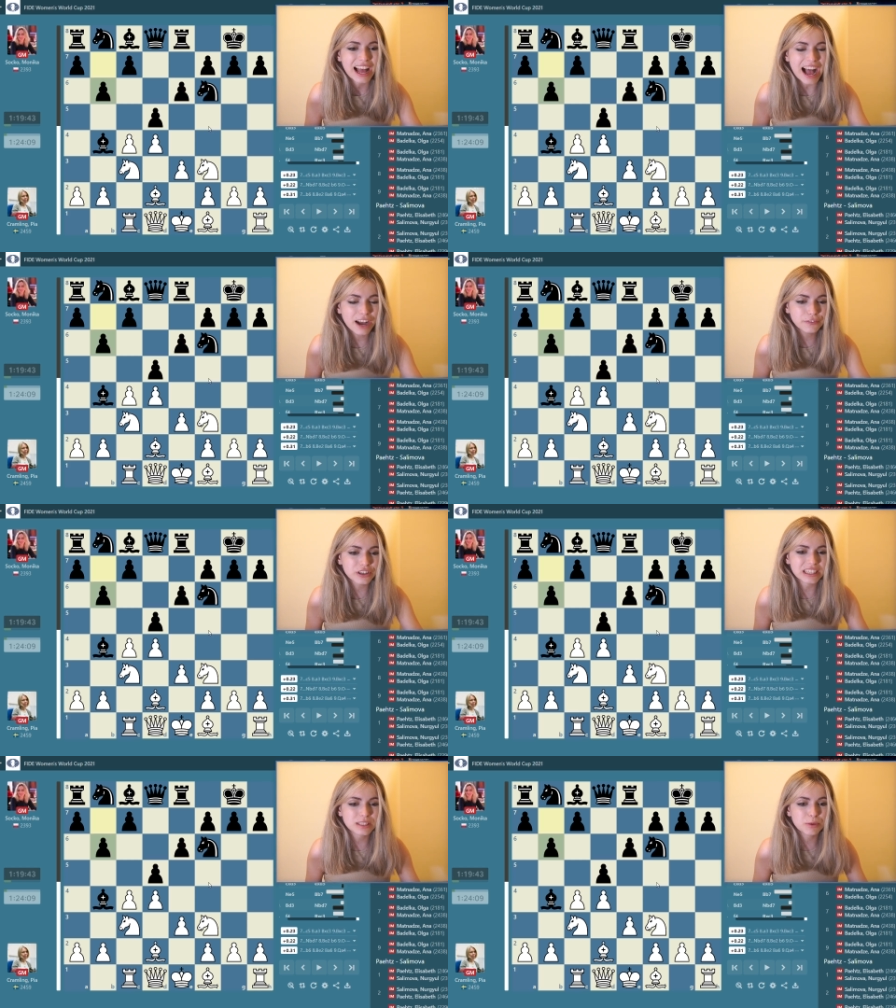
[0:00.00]
after
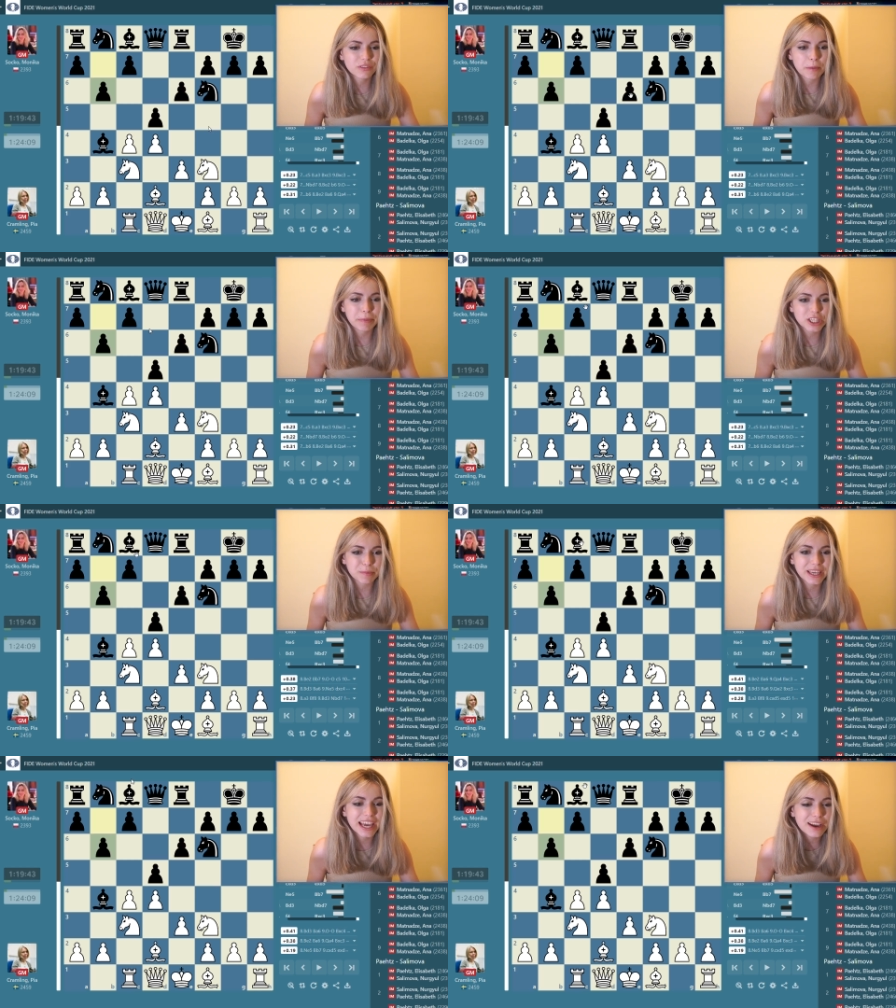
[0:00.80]
this move, the bishop
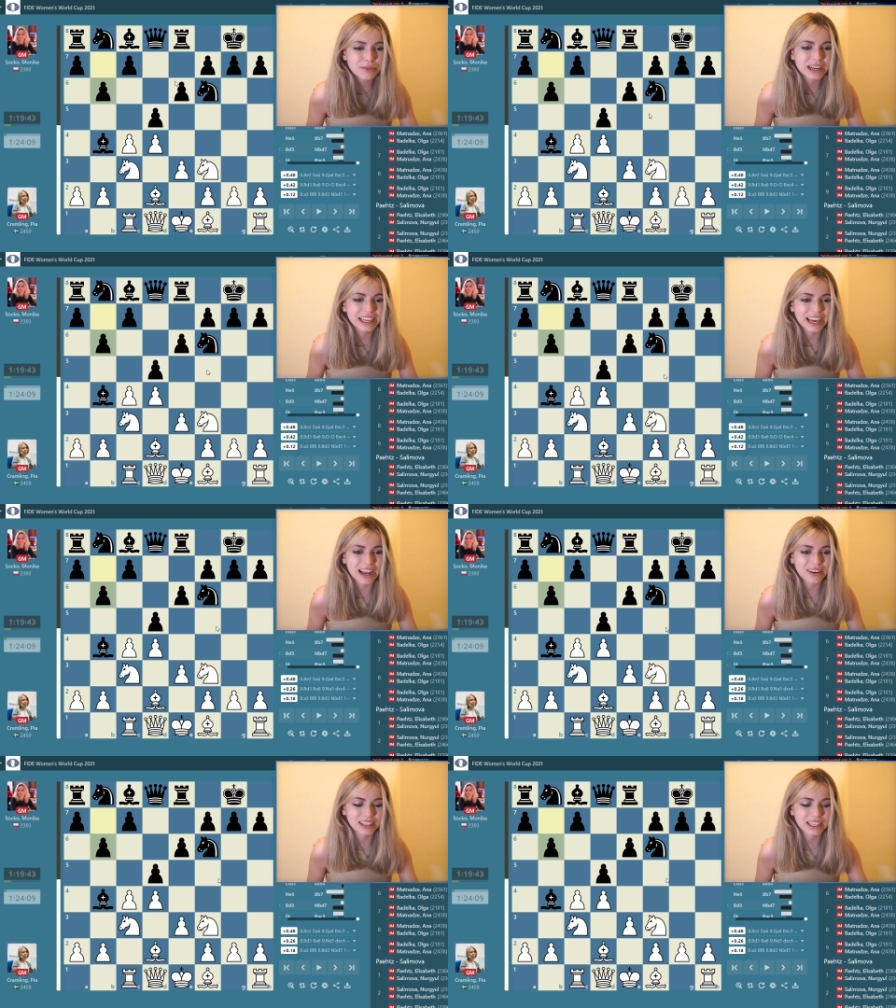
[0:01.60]
can't really get
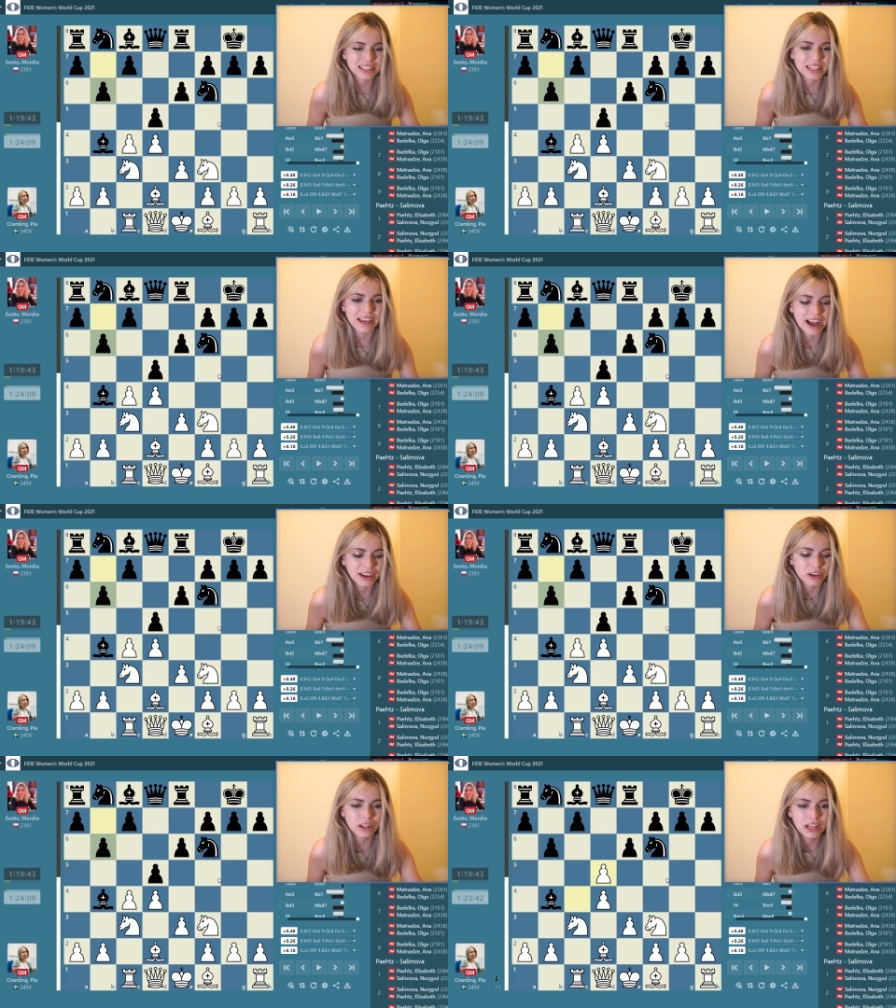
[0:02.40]
out in this
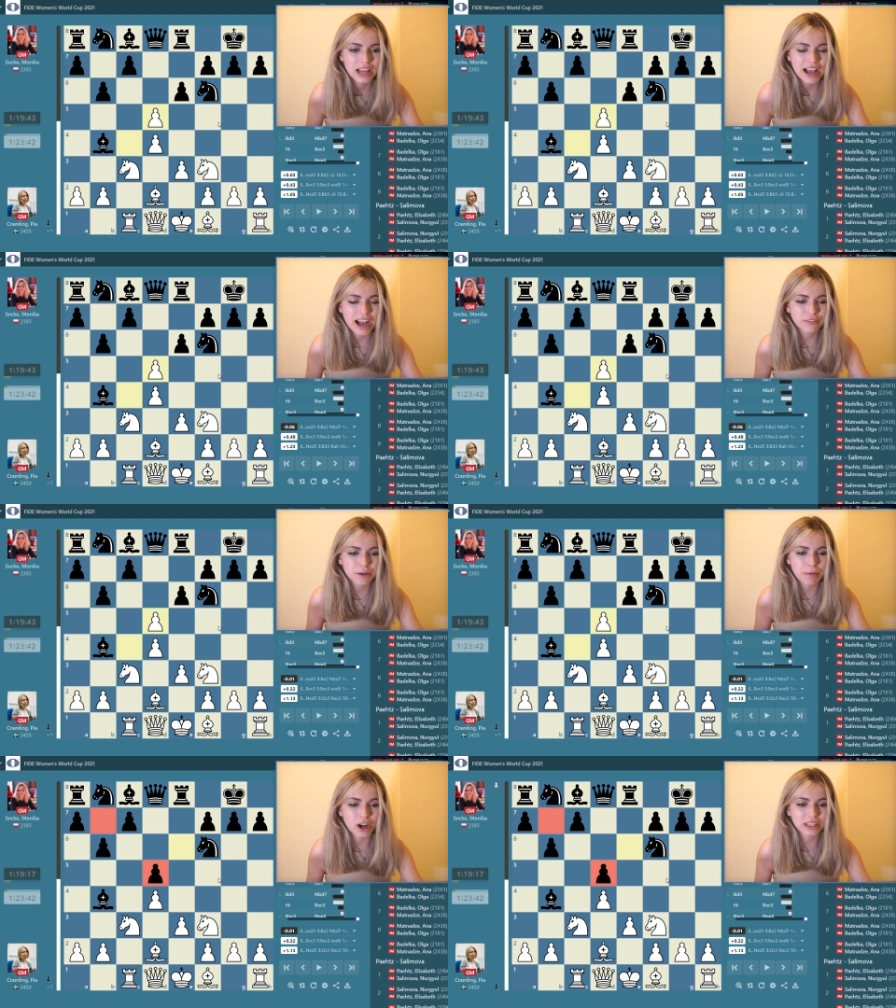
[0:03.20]
diagonal after
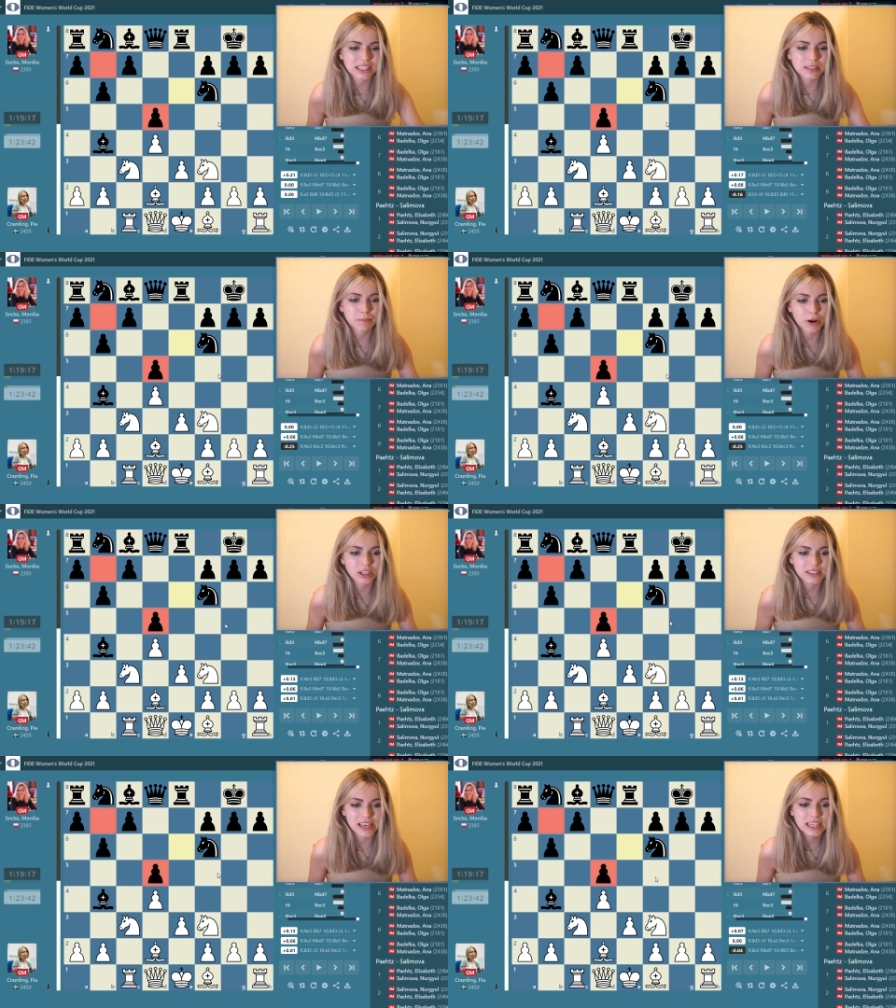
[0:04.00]
pawn takes and
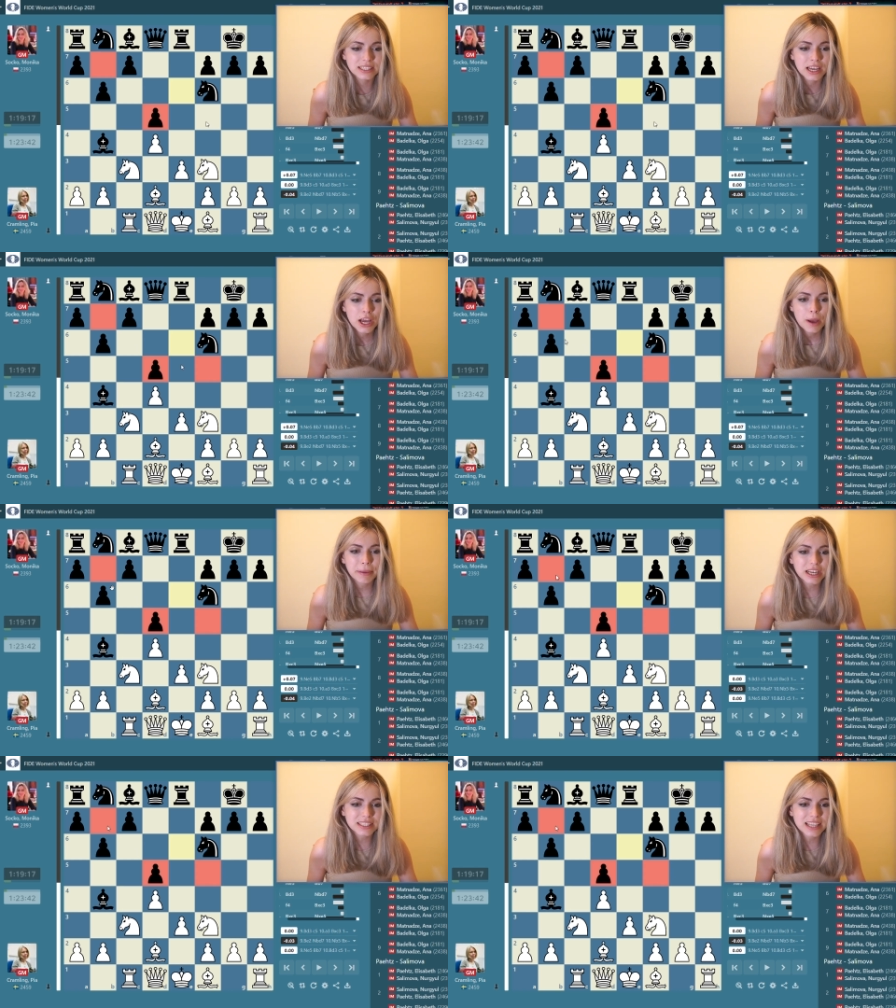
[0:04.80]
pawn takes,
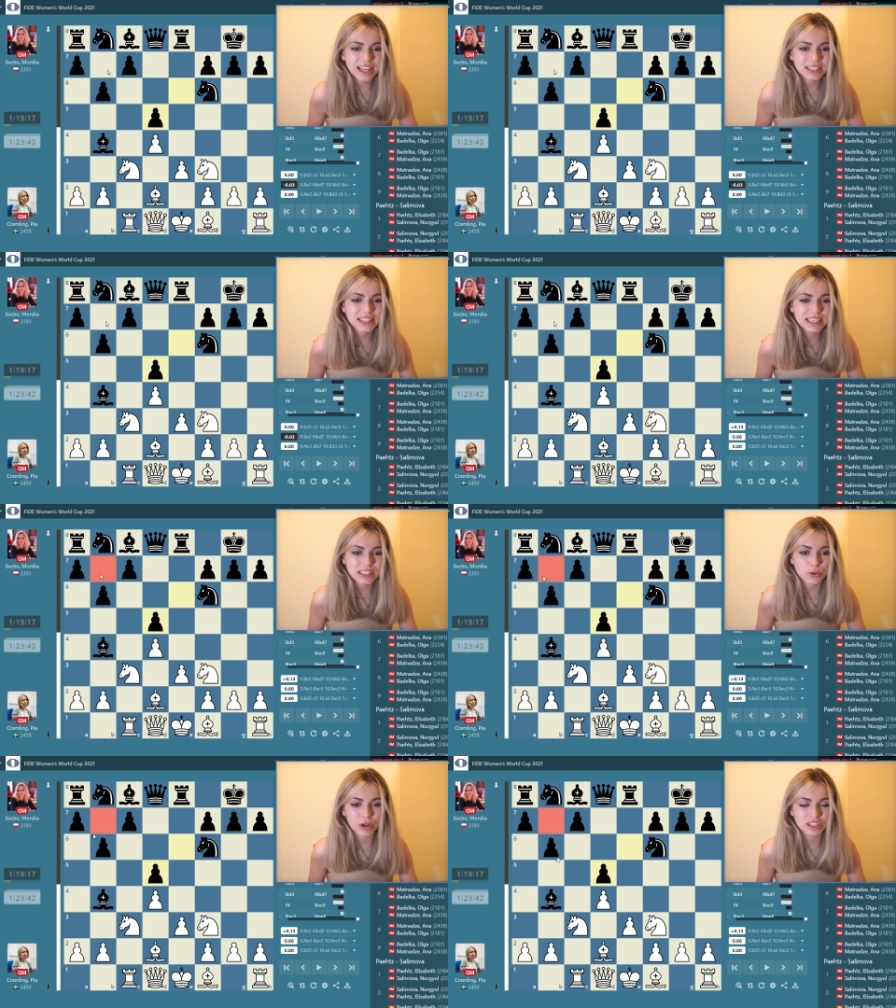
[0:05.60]
because then these
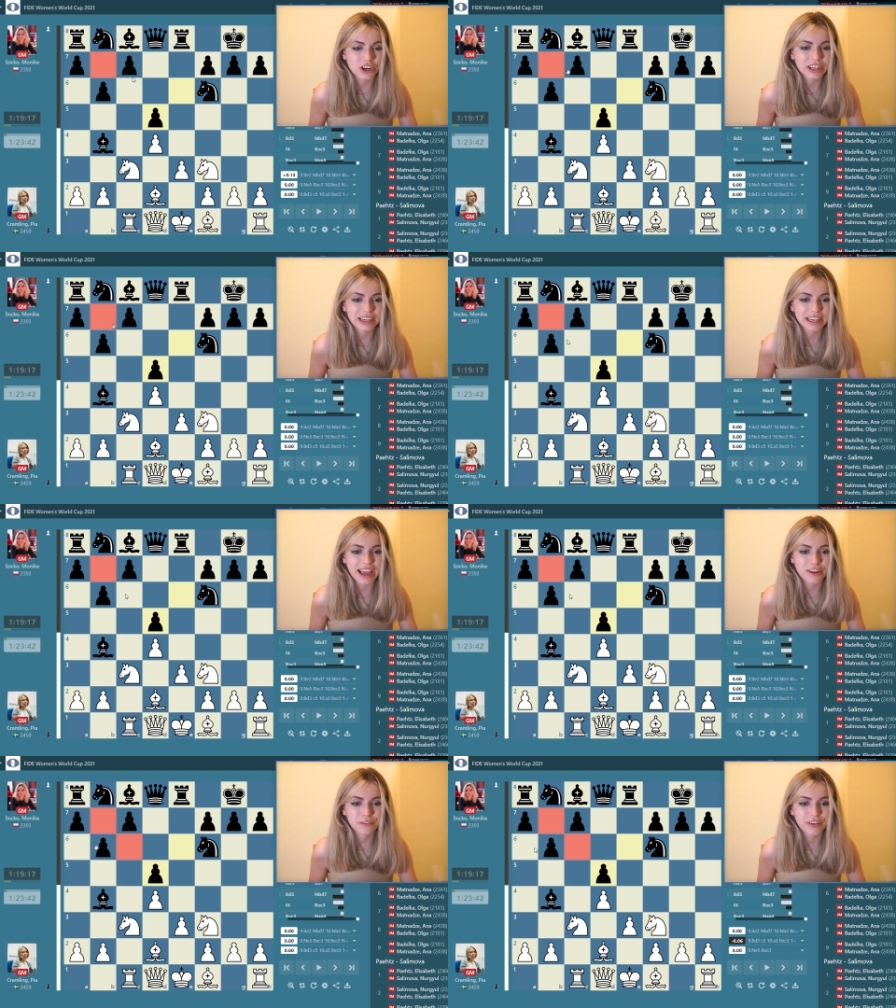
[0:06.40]
squares are going to
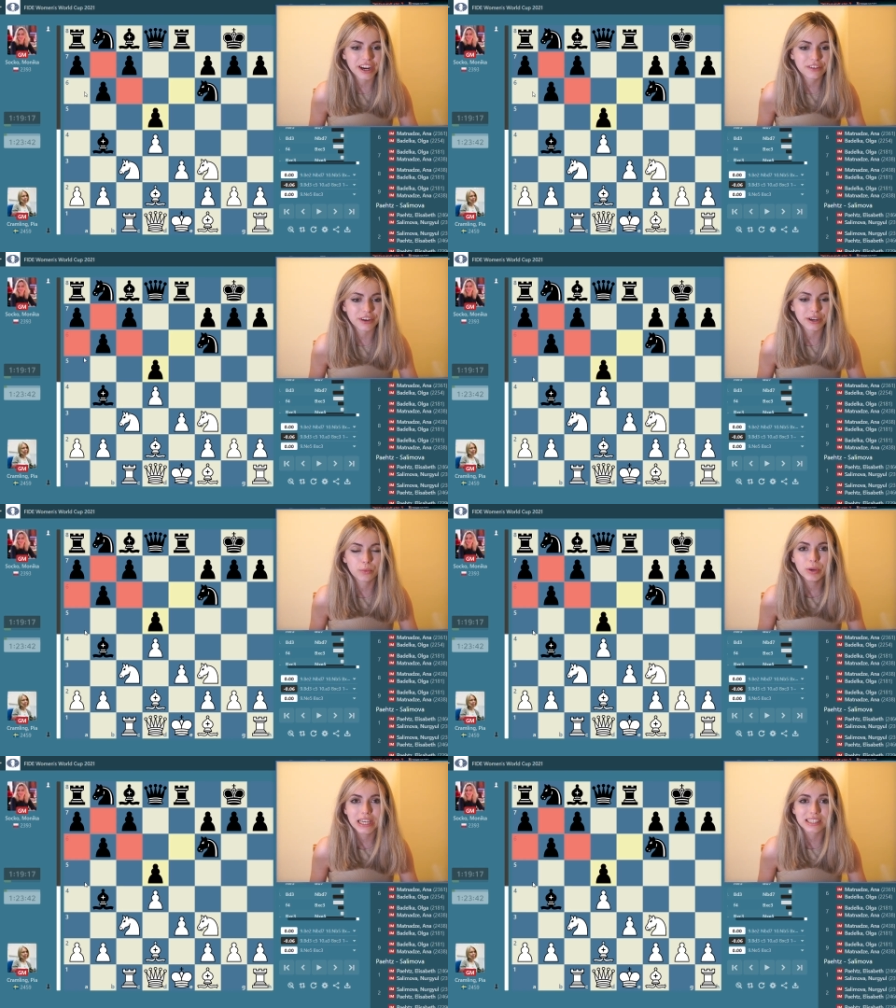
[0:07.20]
get very, very
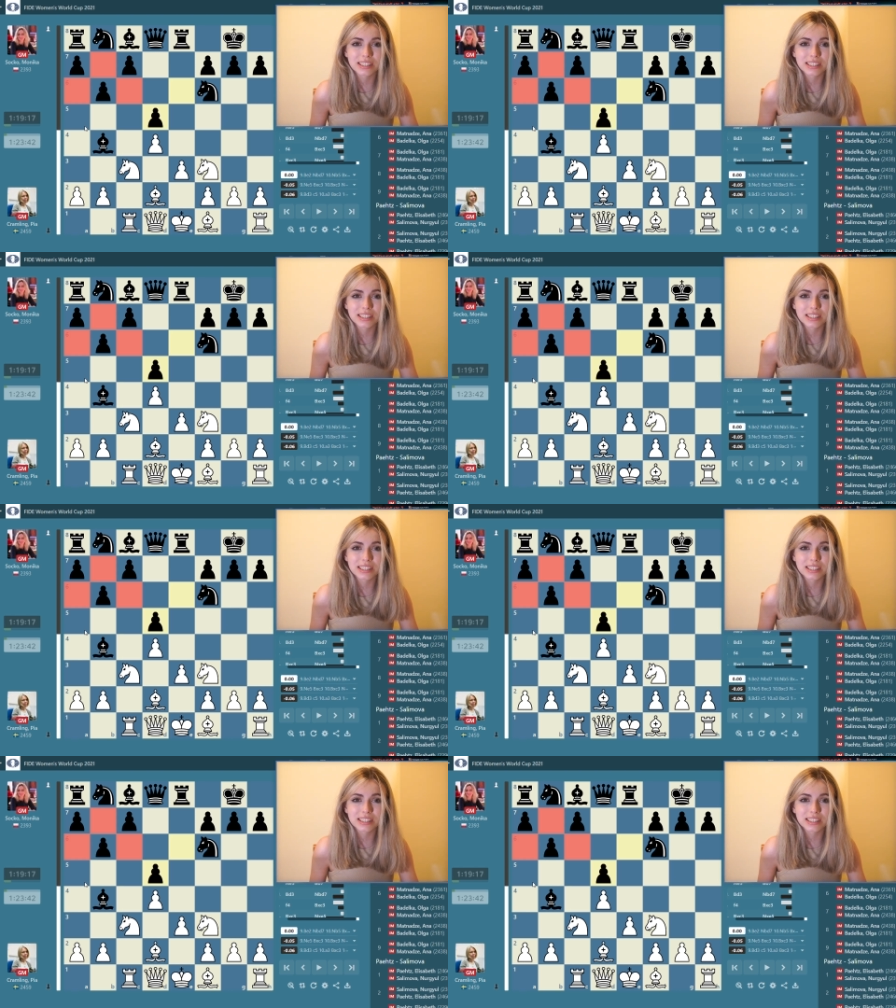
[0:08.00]
weak.